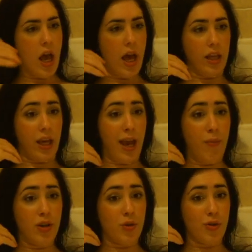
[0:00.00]
And
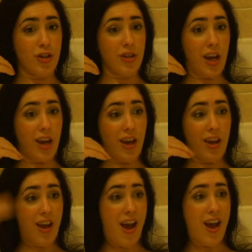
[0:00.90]
Cambridge were just like,
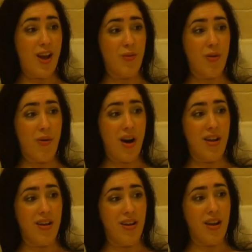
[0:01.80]
hey, we
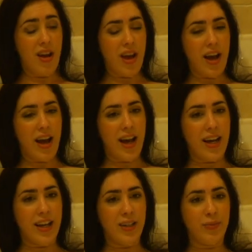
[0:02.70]
won.
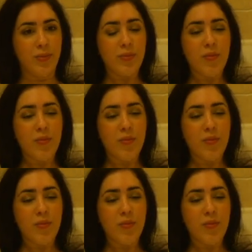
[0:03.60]
Then